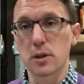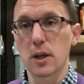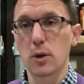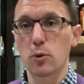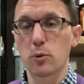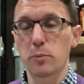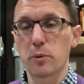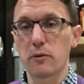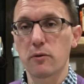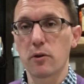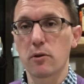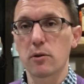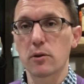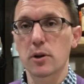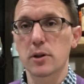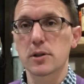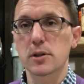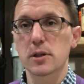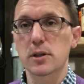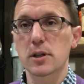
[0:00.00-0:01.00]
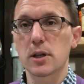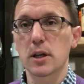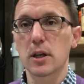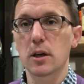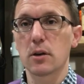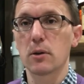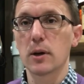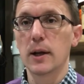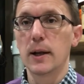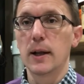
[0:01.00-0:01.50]
It would be very nice to see
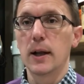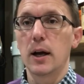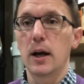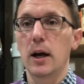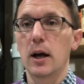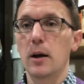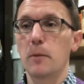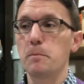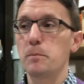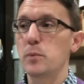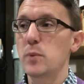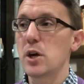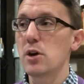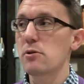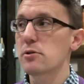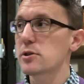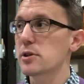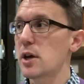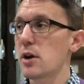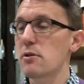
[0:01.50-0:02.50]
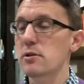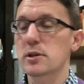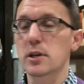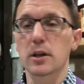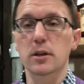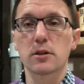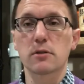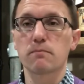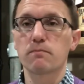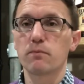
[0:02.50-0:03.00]
you. Um, Heroes and
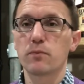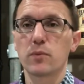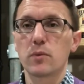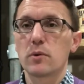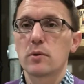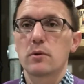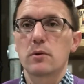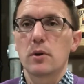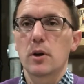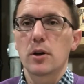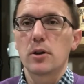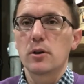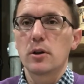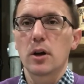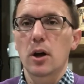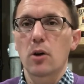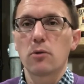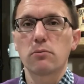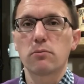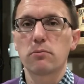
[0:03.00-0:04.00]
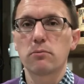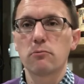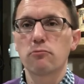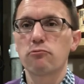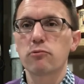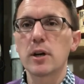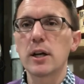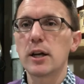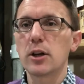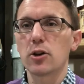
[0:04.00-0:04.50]
Heretics, you know,
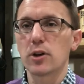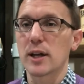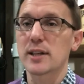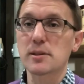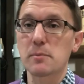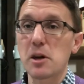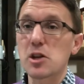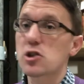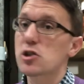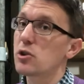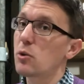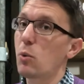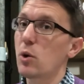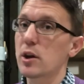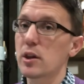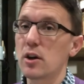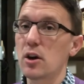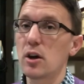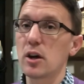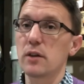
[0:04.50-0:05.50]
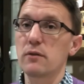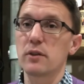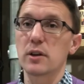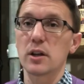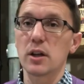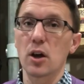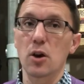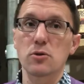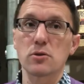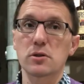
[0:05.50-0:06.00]
really good. As I mentioned on one of the earlier
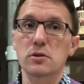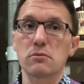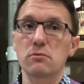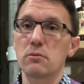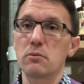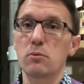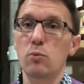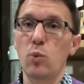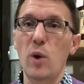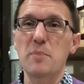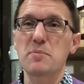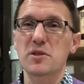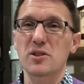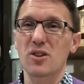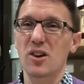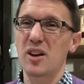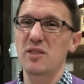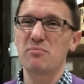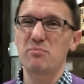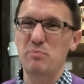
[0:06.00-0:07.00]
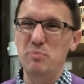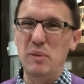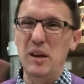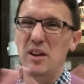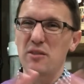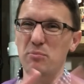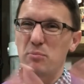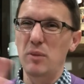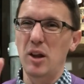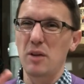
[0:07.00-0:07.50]
videos, website, bit
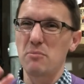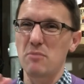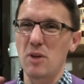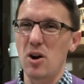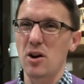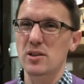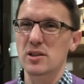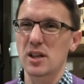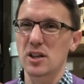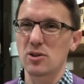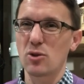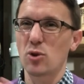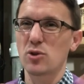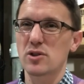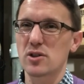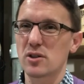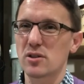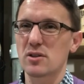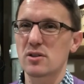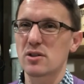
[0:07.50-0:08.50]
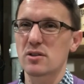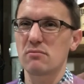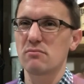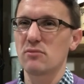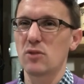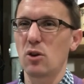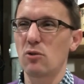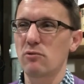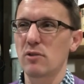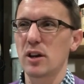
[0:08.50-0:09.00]
of like marketing nonsense
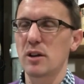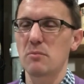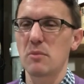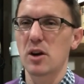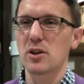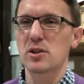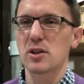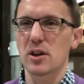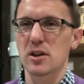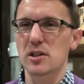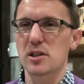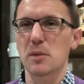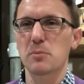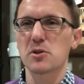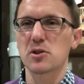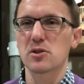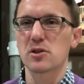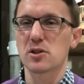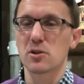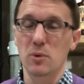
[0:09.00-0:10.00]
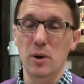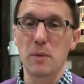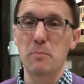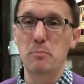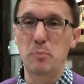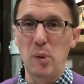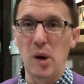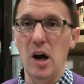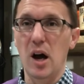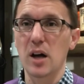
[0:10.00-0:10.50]
and not really much kind of substance to
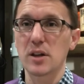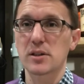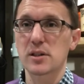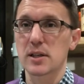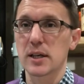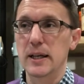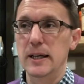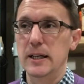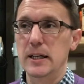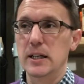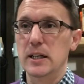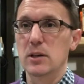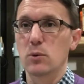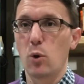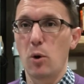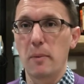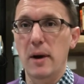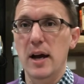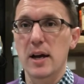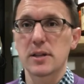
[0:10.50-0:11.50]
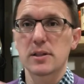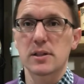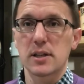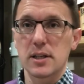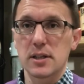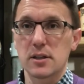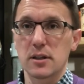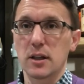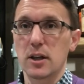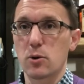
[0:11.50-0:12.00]
it, but What matters
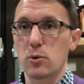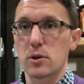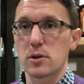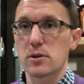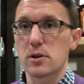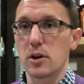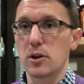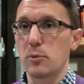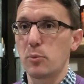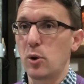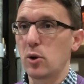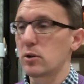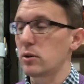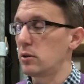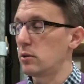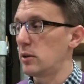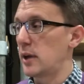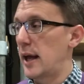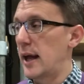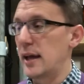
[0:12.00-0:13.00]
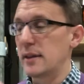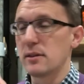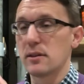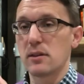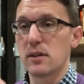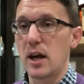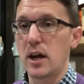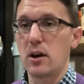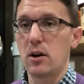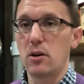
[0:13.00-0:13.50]
is the liquid inside the bottle, and
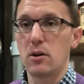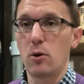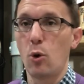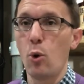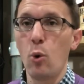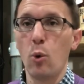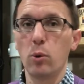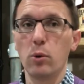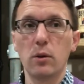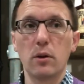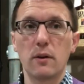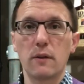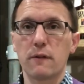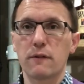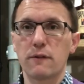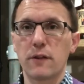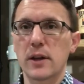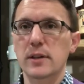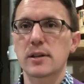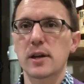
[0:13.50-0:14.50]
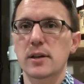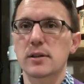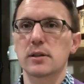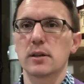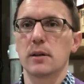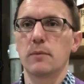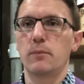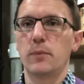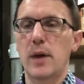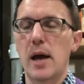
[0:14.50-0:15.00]
they are all
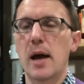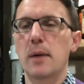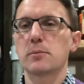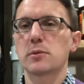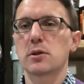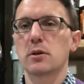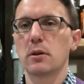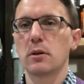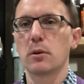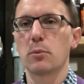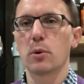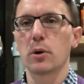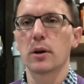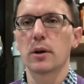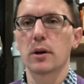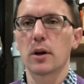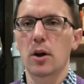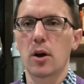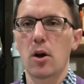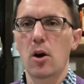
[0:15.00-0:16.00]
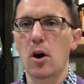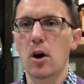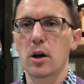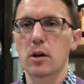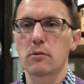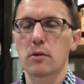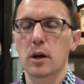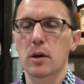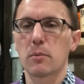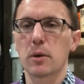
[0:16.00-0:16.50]
fantastic, absolutely brilliant, and I highly
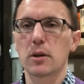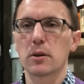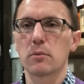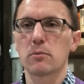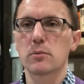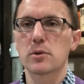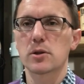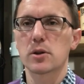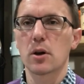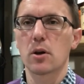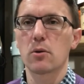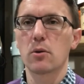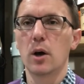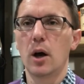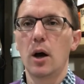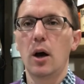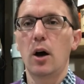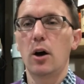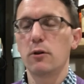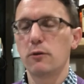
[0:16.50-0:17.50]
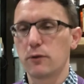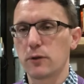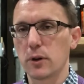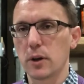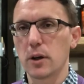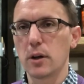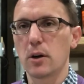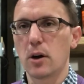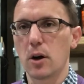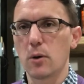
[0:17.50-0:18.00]
recommend them. So
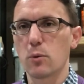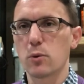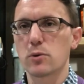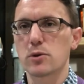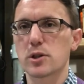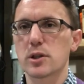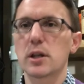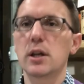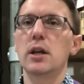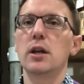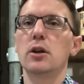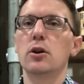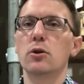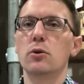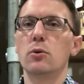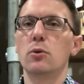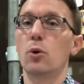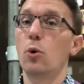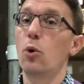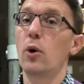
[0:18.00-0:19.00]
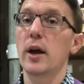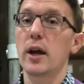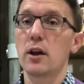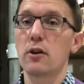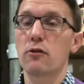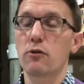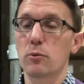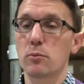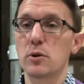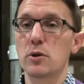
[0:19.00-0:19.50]
hopefully I will see you or hear
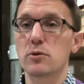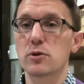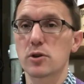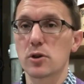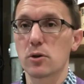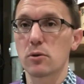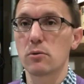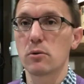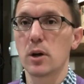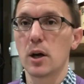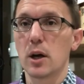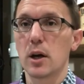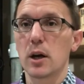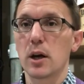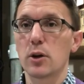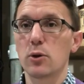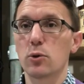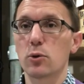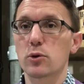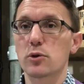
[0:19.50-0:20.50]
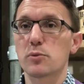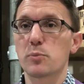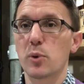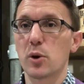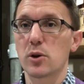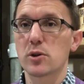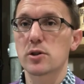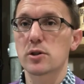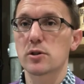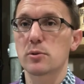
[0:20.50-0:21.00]
from you soon in order to
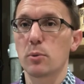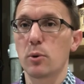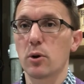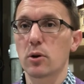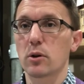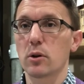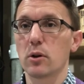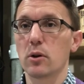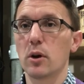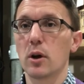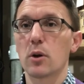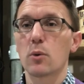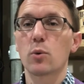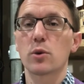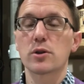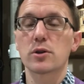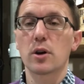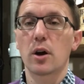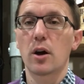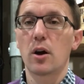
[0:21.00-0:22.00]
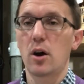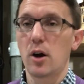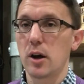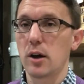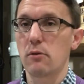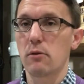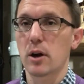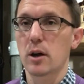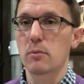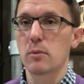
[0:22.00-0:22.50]
purchase a bottle, which I
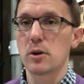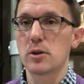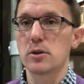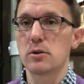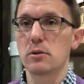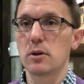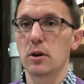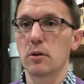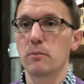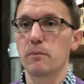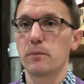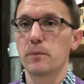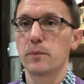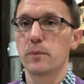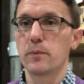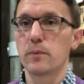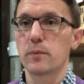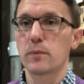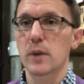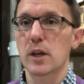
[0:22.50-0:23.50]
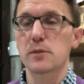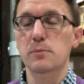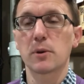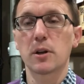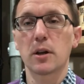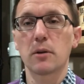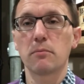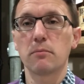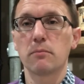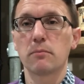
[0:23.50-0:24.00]
highly recommend you do. That's me
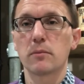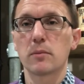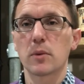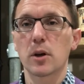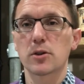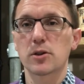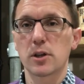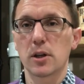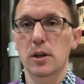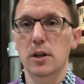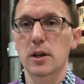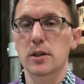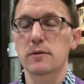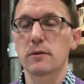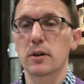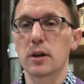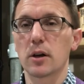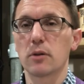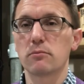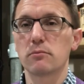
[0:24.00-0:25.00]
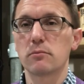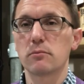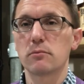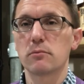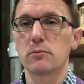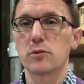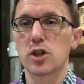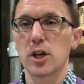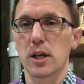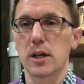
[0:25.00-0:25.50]
done. I'll see you in the next video.
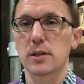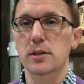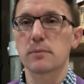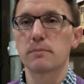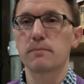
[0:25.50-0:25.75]
Cheers.